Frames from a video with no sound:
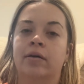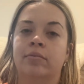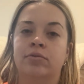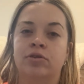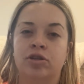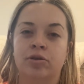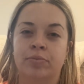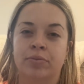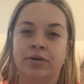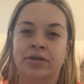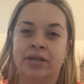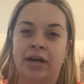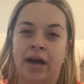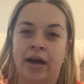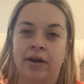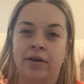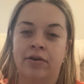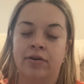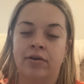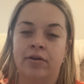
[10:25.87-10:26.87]
super
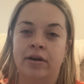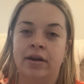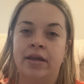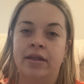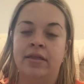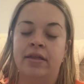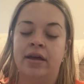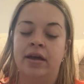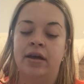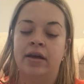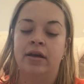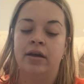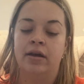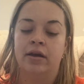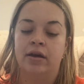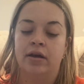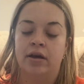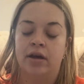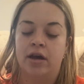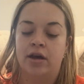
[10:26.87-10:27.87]
tired or anything.
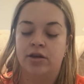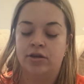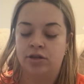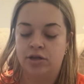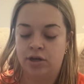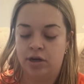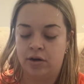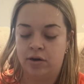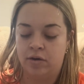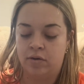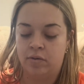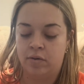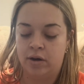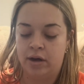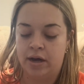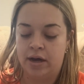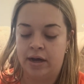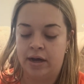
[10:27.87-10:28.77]
So